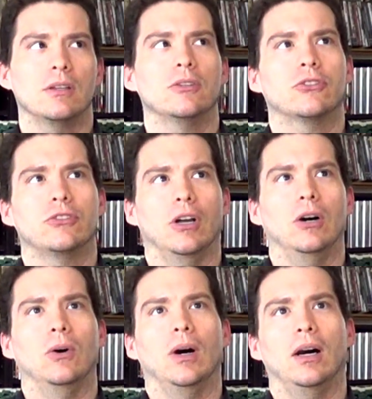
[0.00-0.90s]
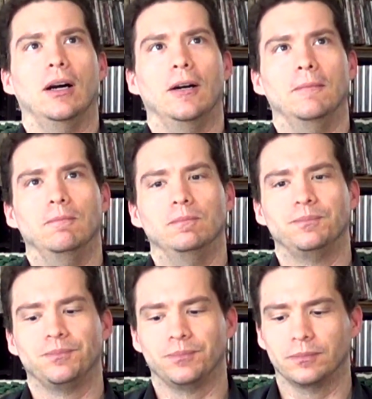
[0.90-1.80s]
So, um,
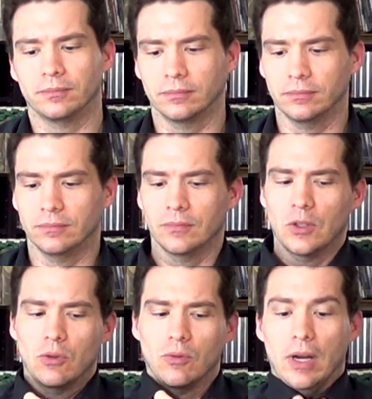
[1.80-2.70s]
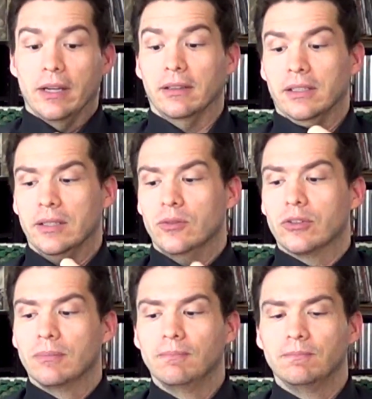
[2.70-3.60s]
Riot
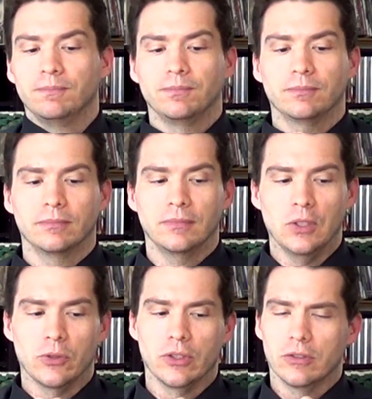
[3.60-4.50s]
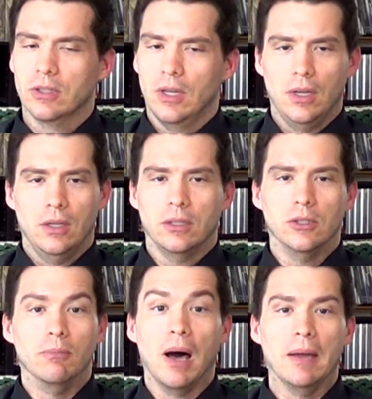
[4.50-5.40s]
leaves. You know, says,
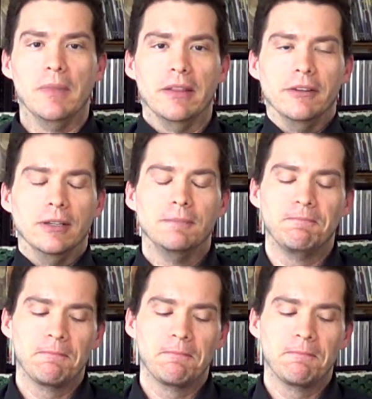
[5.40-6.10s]
goodbye, mother.